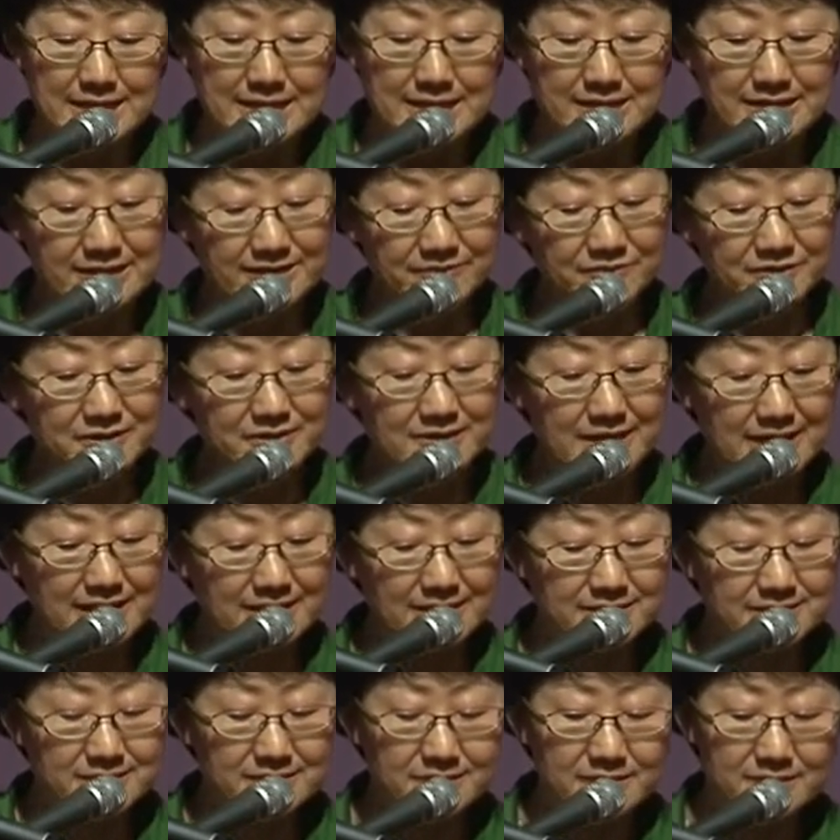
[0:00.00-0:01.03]
Given
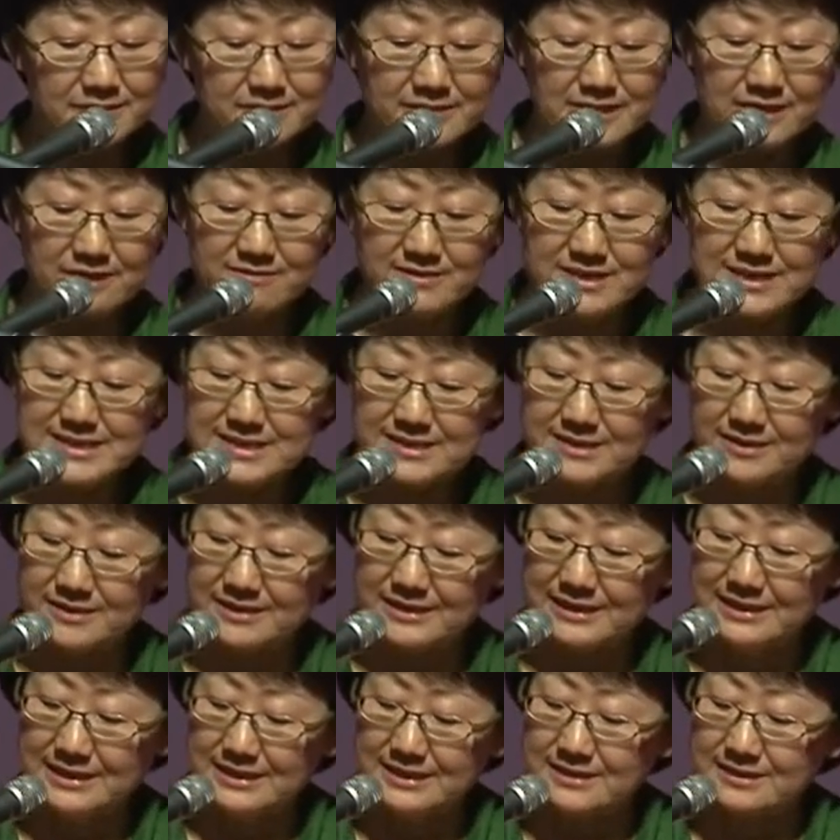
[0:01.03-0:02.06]
that there is
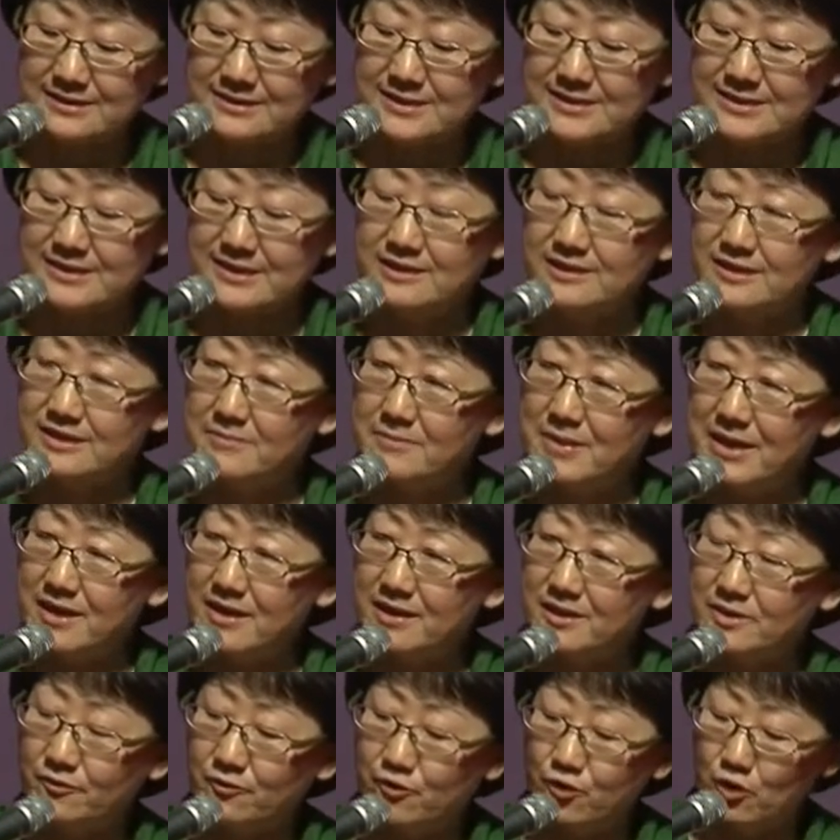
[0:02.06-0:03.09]
an increase in
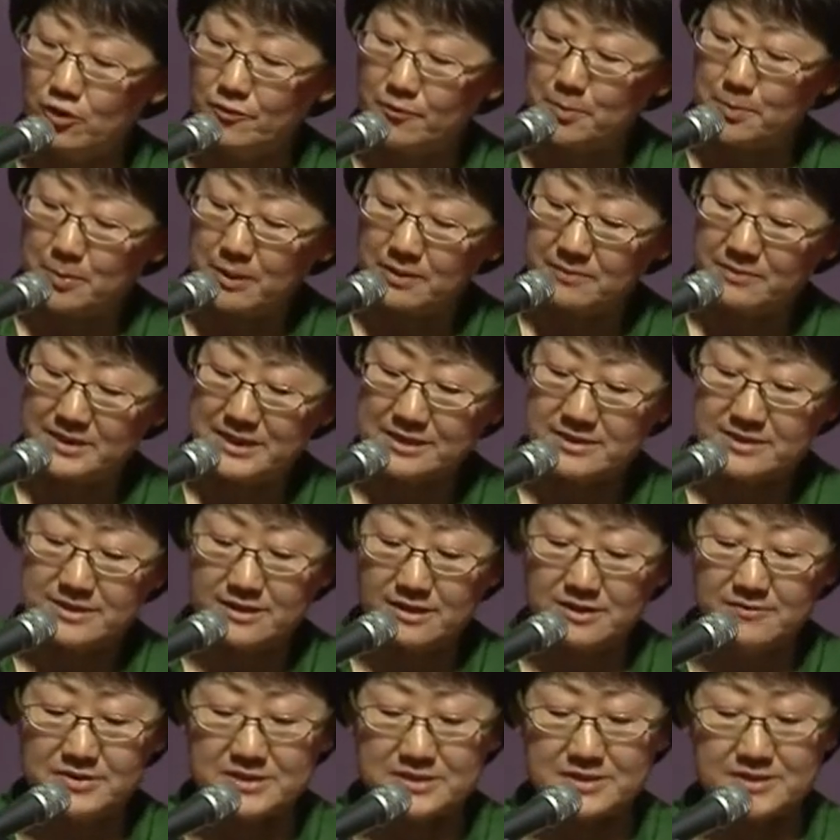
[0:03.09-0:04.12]
demand for public
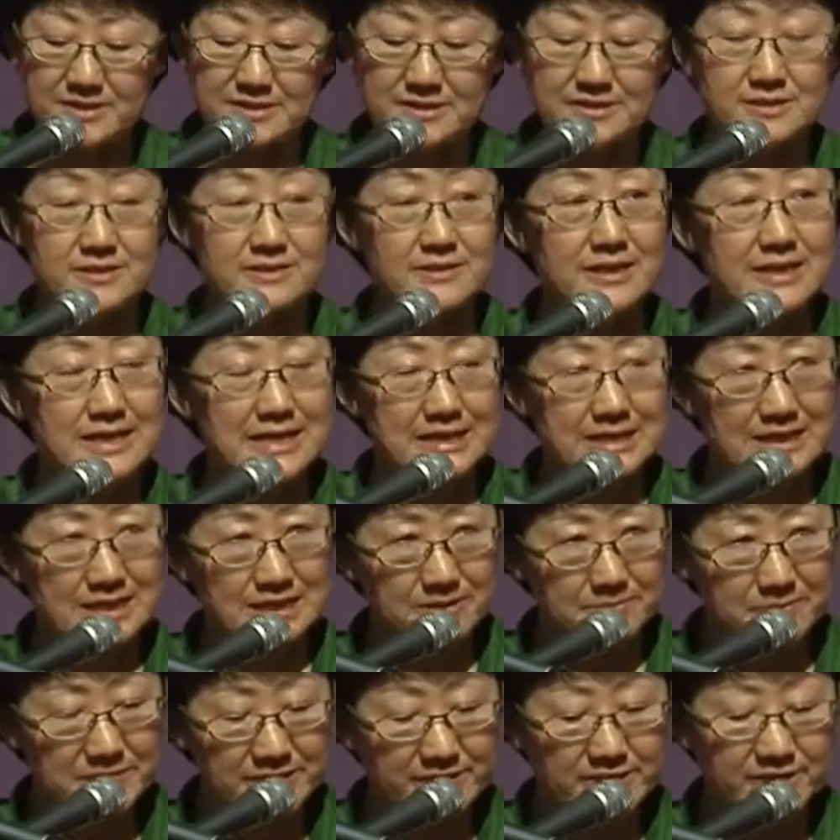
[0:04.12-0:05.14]
services
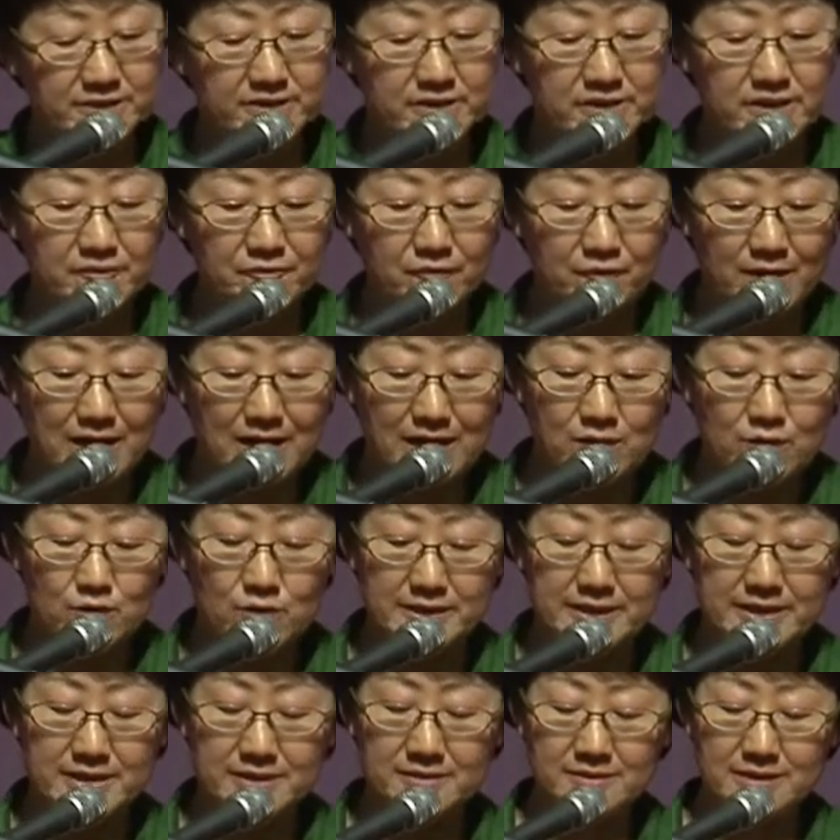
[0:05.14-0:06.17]
immediately
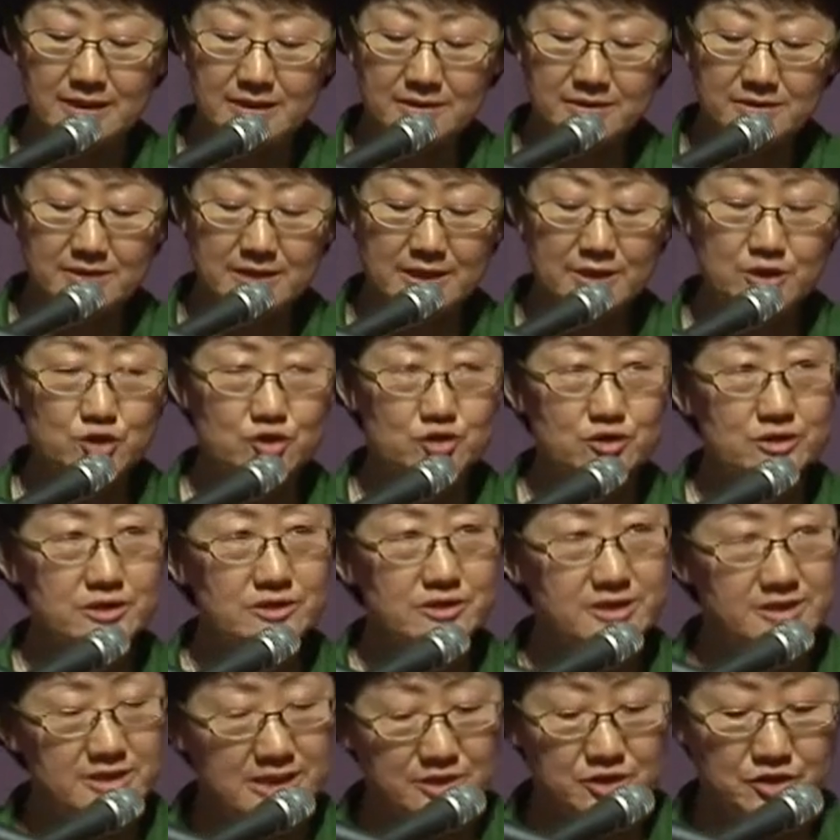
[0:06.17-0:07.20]
following natural
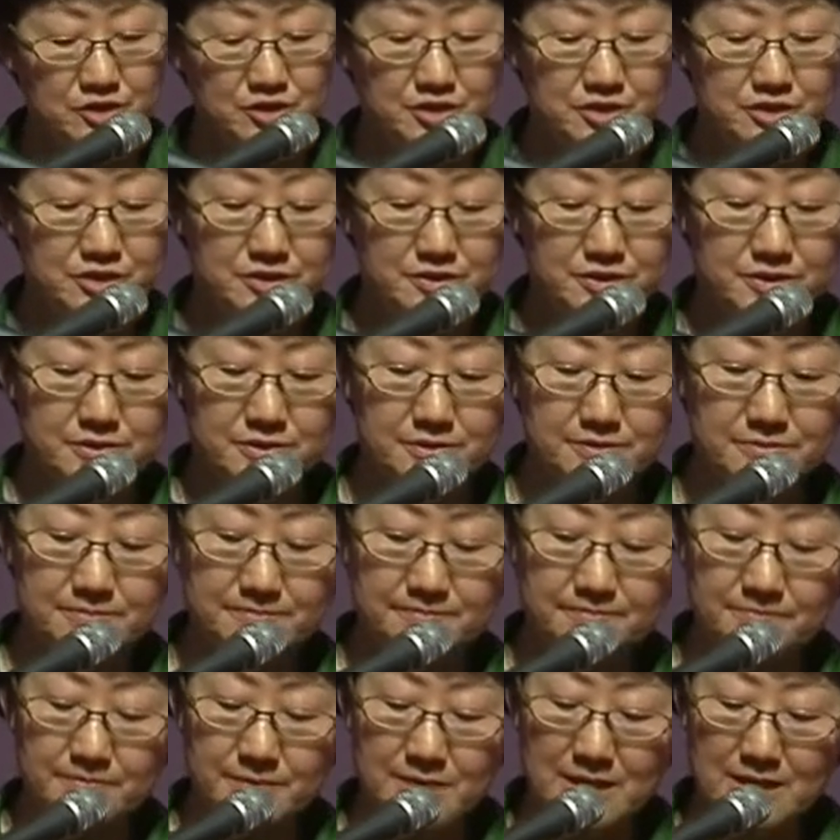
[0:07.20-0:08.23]
disasters,
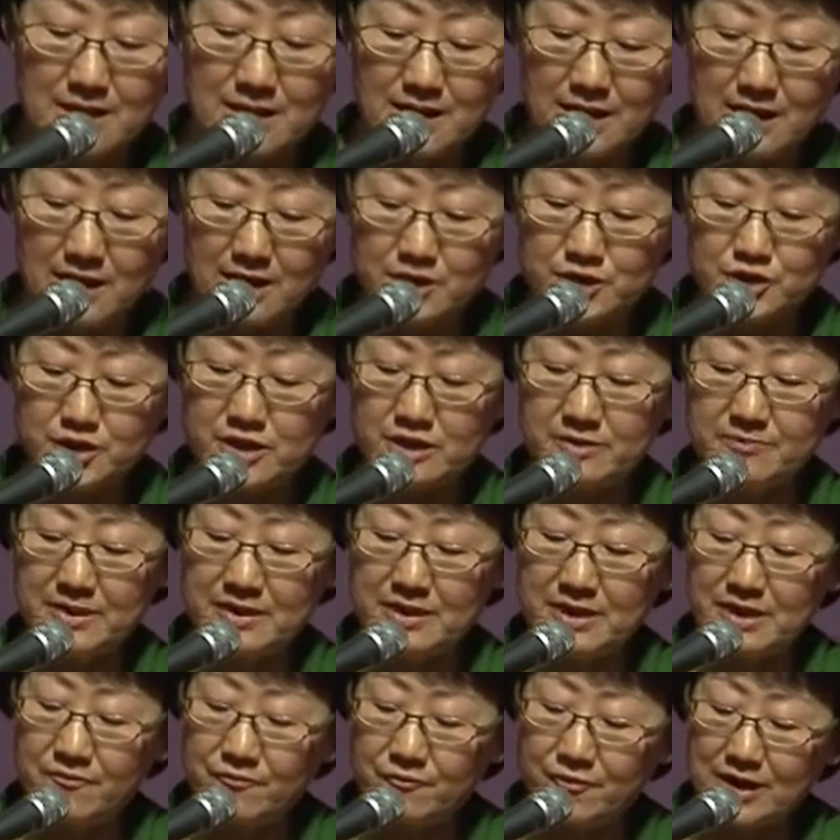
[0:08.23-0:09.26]

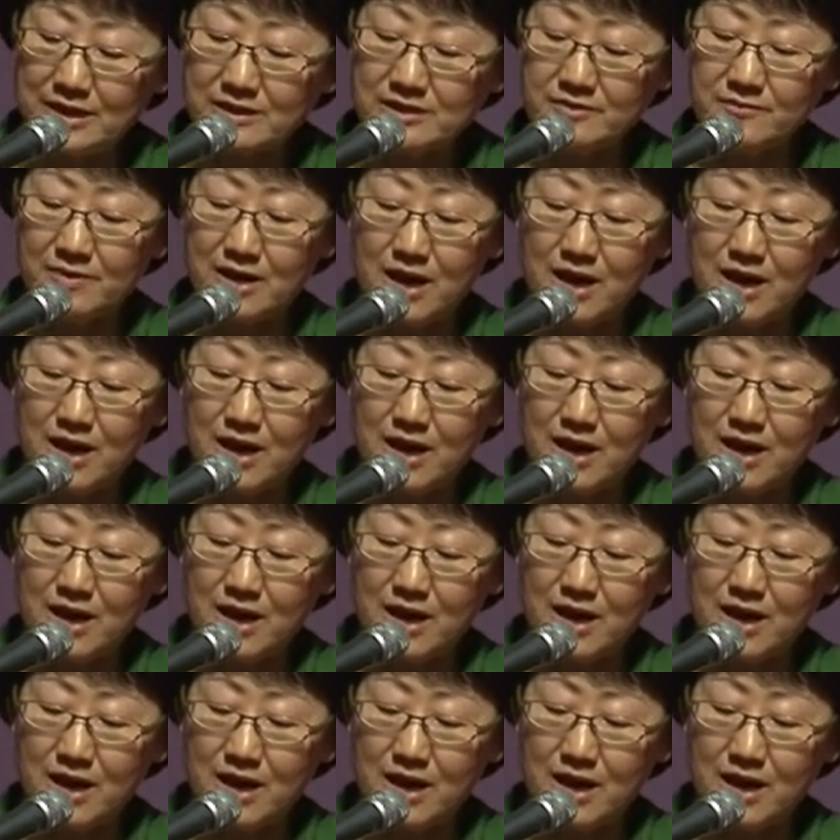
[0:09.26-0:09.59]
achieving effective